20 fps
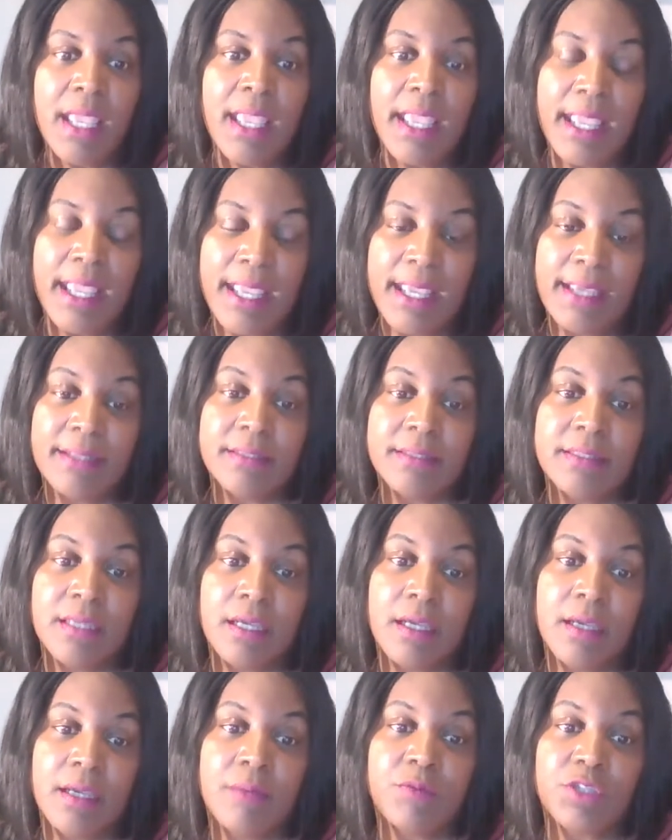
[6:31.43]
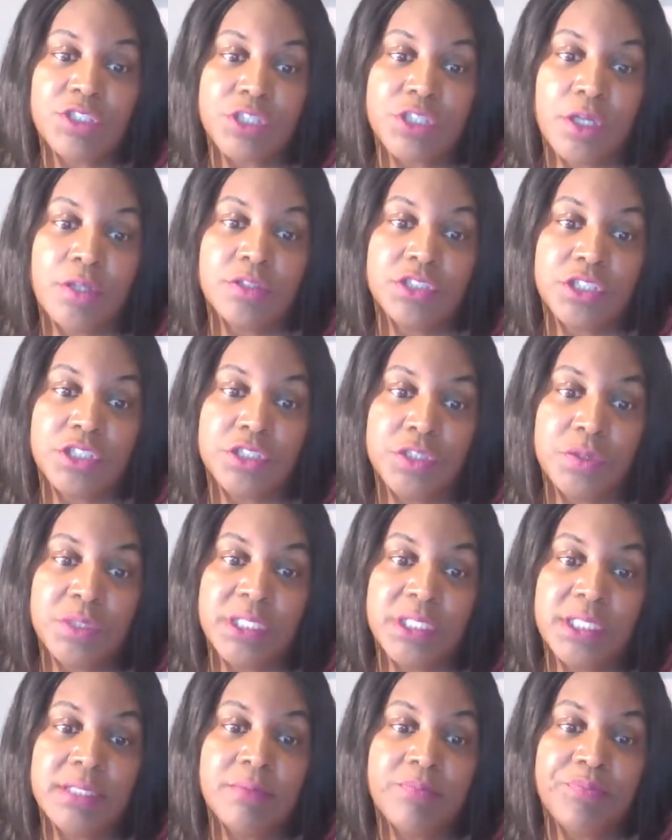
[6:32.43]
and uh, return to
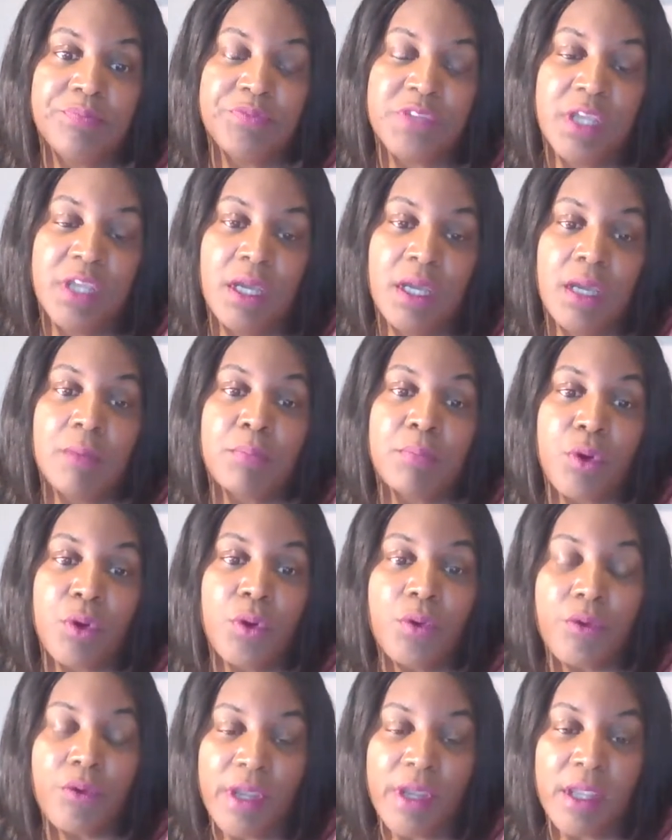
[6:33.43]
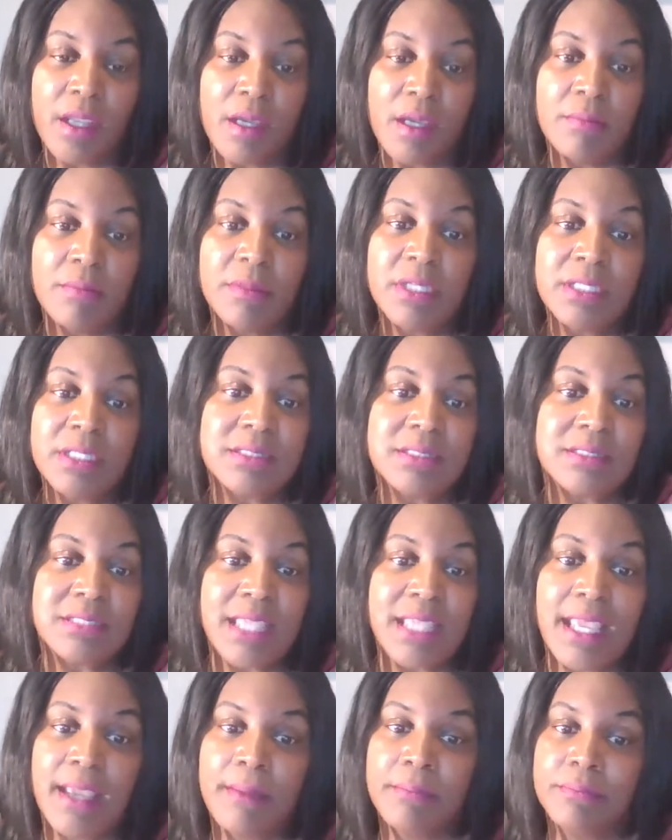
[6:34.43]
duty um, program,
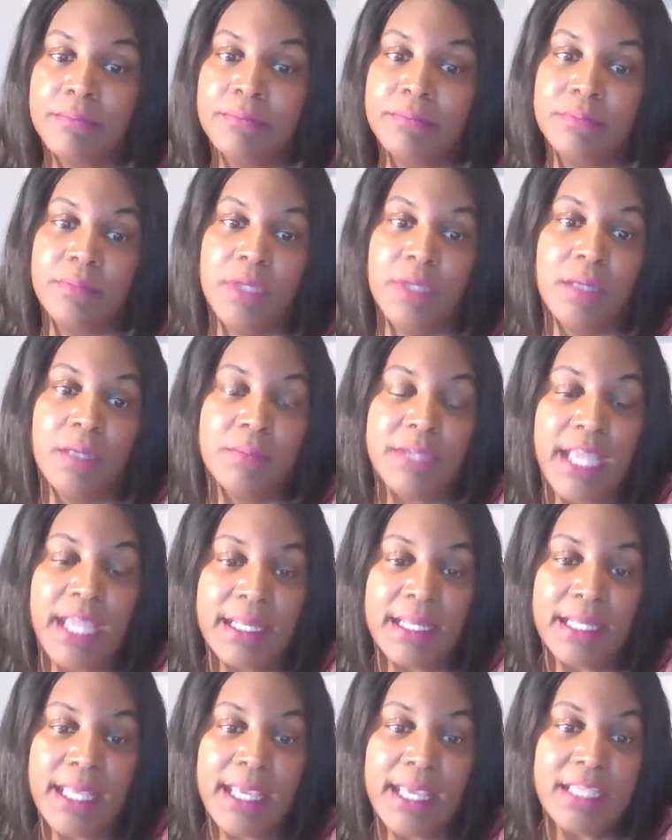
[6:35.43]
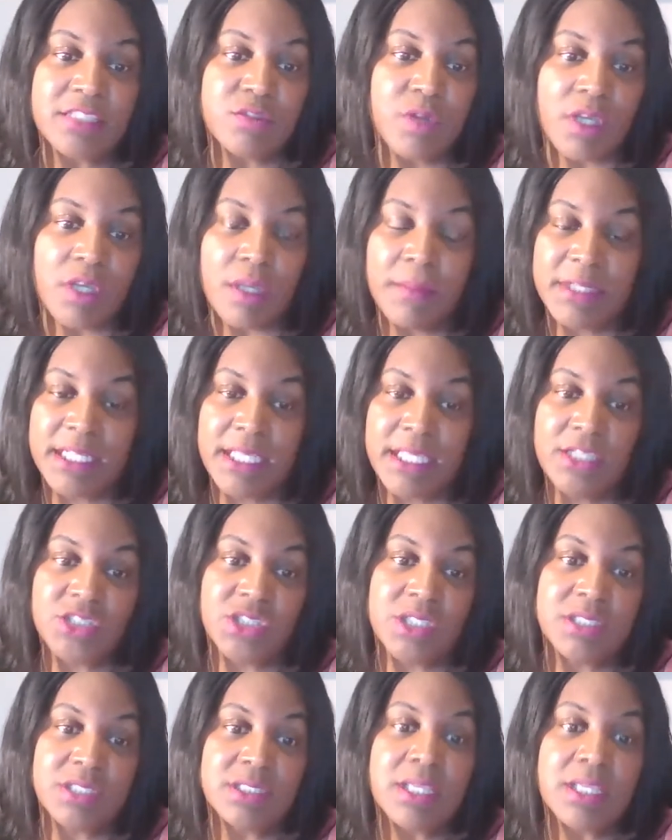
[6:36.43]
SAP um, guidelines,
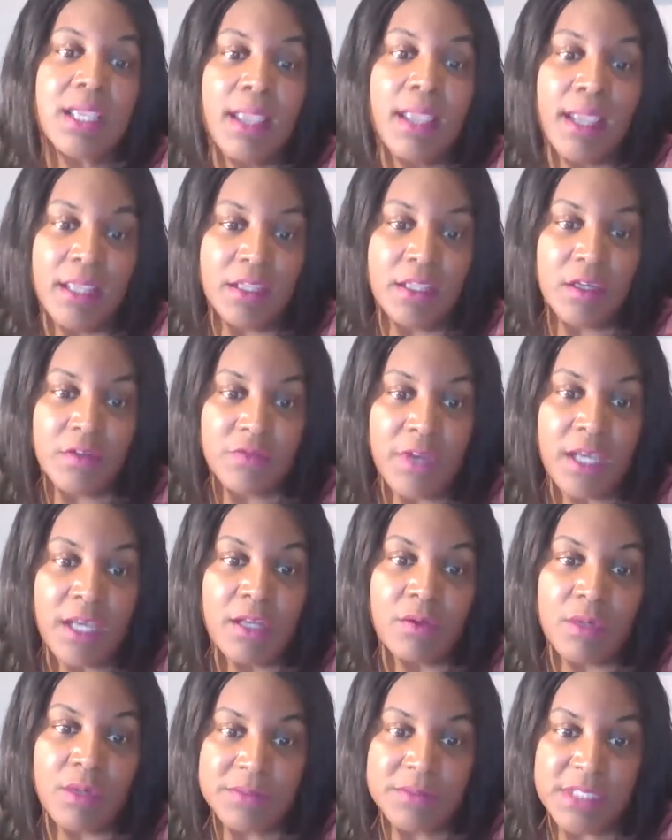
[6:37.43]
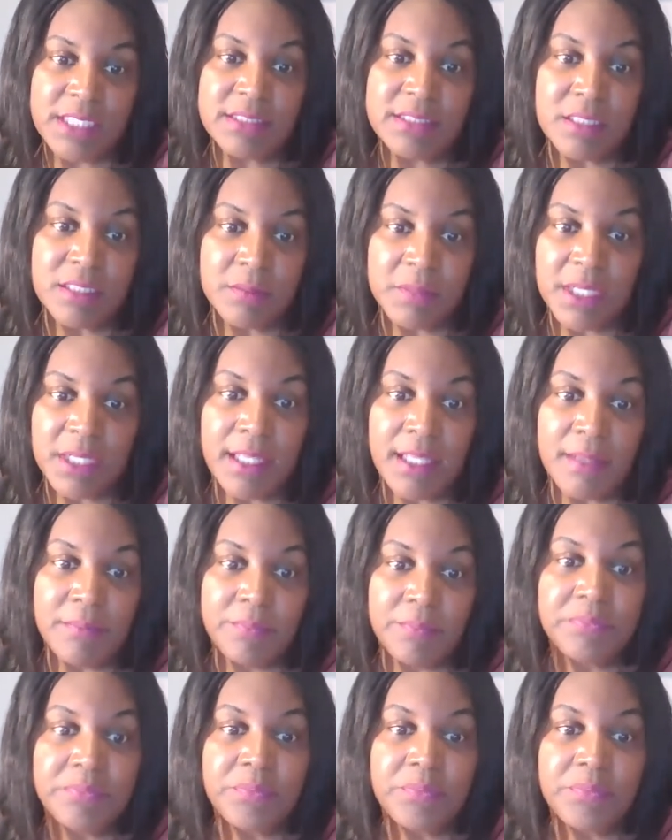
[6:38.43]
recommendations, and your follow up testing plan.